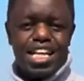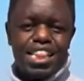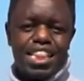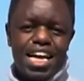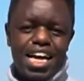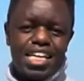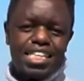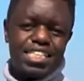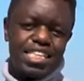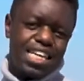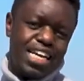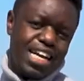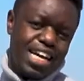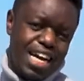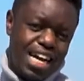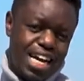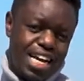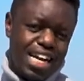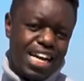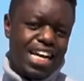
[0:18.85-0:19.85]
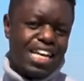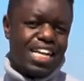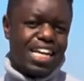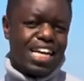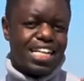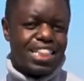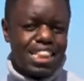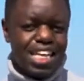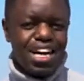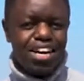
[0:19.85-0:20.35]
that are under
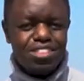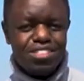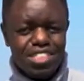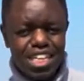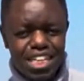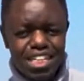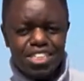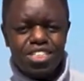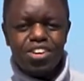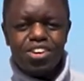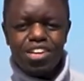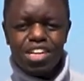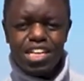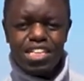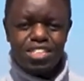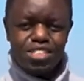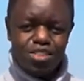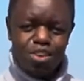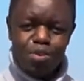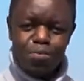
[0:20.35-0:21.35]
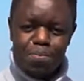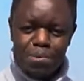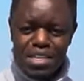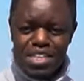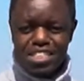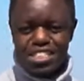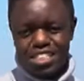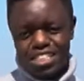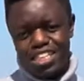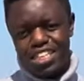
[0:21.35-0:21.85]
$1,000. So
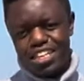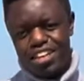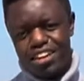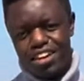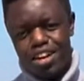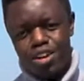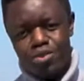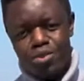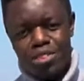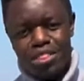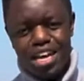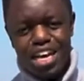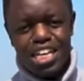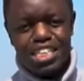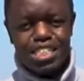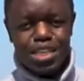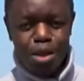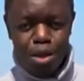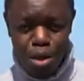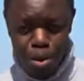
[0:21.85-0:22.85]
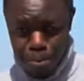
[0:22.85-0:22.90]
please stick around with us.